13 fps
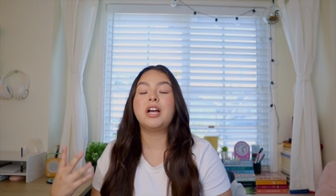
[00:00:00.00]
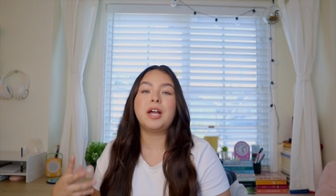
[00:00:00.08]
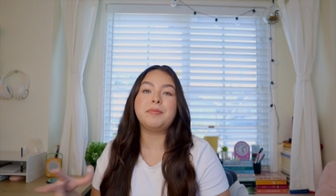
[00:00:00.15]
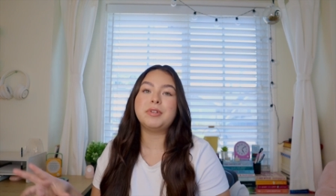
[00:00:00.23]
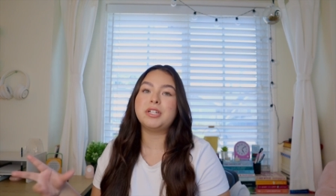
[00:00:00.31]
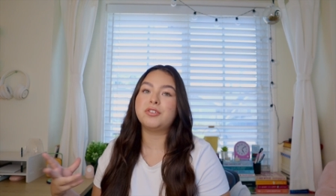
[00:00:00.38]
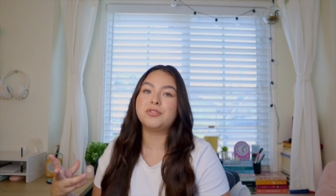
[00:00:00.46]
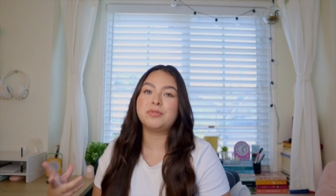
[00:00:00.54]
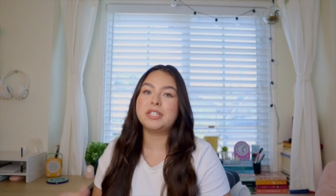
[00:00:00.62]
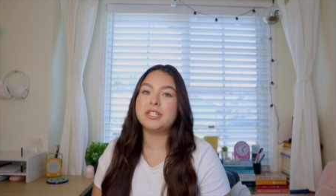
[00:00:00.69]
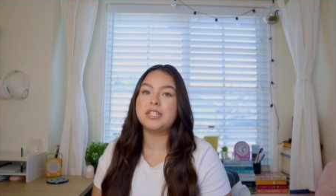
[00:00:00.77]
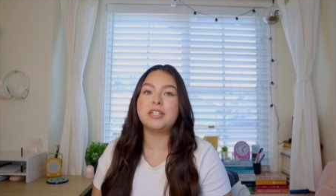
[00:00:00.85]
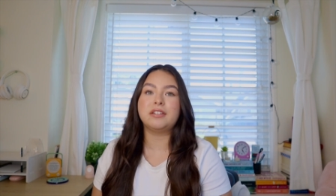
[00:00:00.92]
I mean, I was
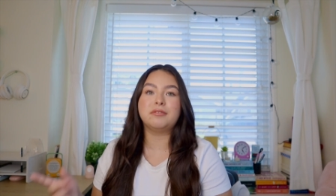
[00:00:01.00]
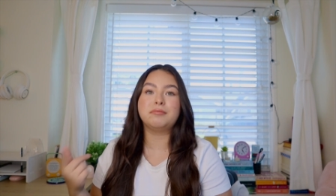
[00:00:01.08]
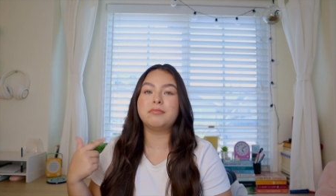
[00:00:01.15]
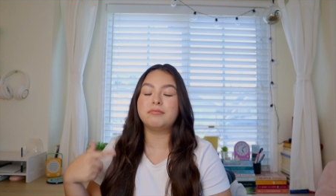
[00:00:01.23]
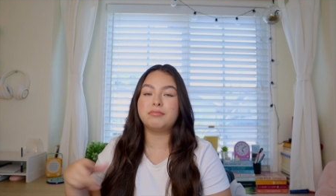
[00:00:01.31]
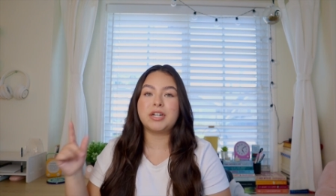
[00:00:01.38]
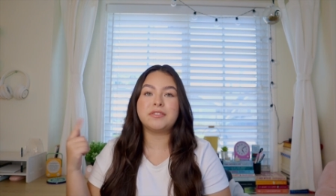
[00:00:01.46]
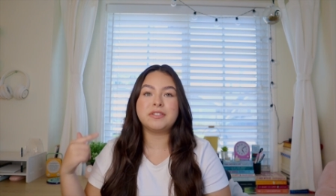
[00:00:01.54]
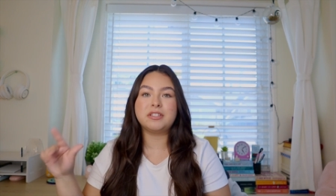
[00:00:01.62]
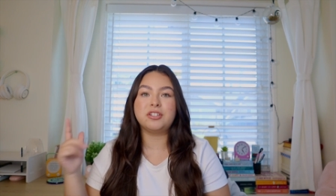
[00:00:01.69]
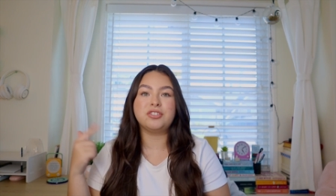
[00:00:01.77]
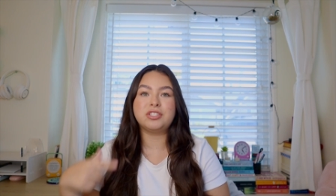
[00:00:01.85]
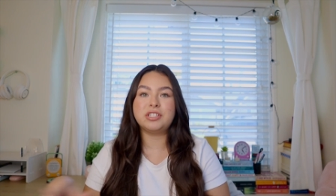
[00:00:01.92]
reading it breakfast,
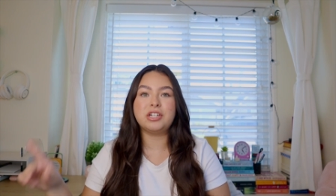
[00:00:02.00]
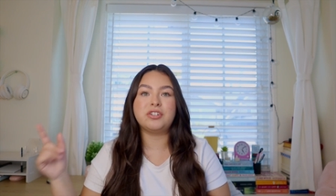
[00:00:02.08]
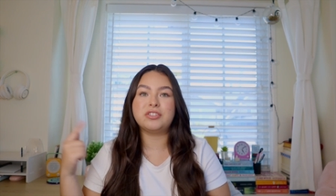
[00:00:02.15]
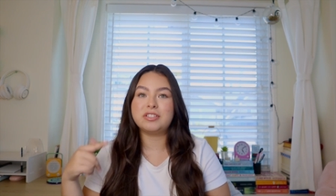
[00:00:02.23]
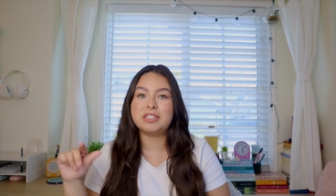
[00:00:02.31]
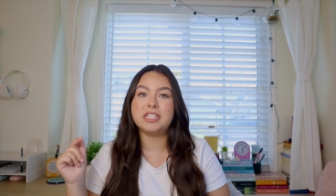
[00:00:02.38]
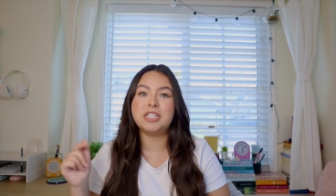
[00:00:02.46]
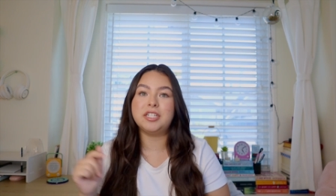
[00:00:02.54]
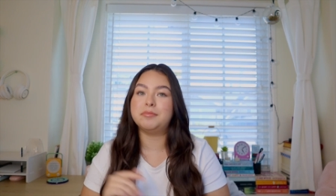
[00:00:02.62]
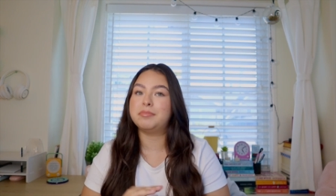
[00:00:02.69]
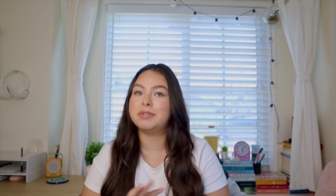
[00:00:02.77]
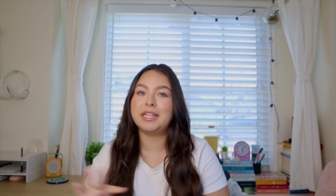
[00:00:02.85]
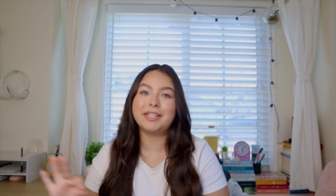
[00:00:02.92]
lunch, dinner,
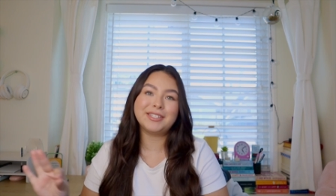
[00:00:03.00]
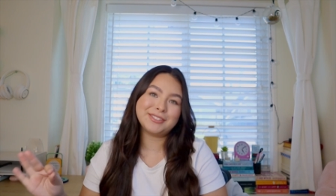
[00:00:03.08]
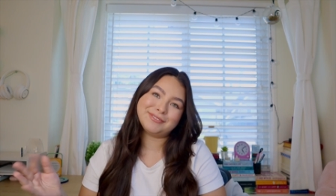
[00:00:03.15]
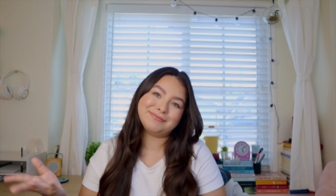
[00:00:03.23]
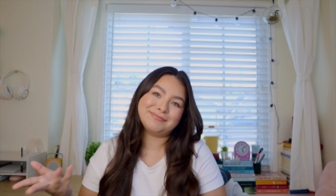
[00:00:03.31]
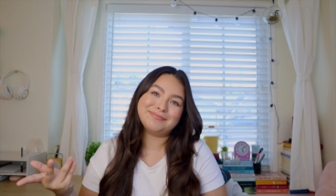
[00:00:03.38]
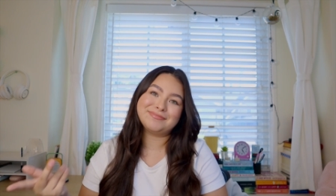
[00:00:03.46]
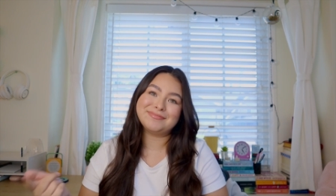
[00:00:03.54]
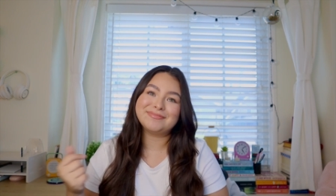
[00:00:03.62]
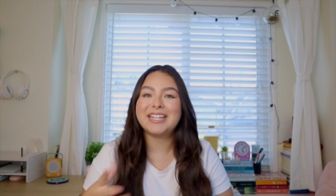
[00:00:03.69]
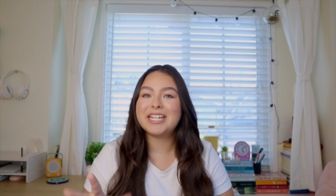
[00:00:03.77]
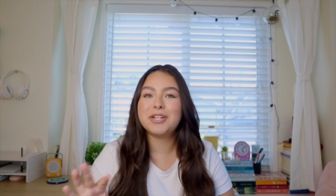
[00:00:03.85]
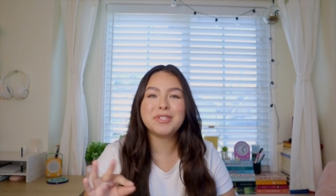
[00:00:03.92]
sleep. Like,
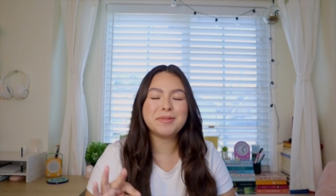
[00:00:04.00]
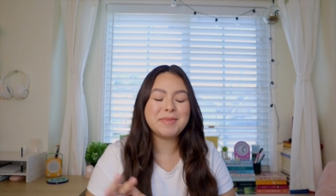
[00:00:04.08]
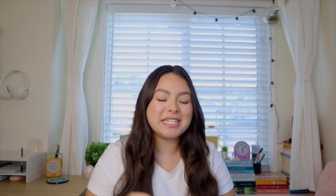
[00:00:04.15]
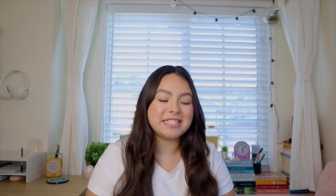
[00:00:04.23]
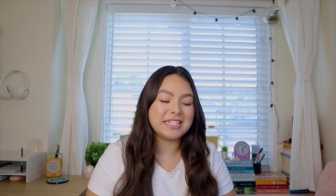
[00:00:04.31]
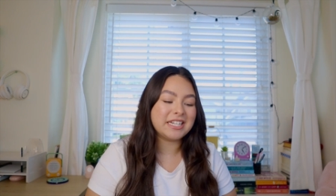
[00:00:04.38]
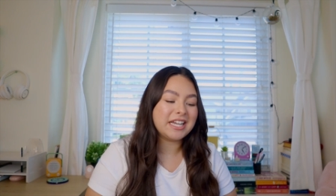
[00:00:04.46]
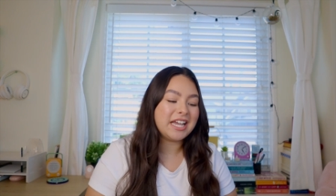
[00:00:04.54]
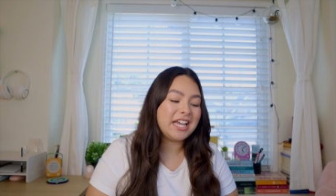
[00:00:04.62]
it was amazing.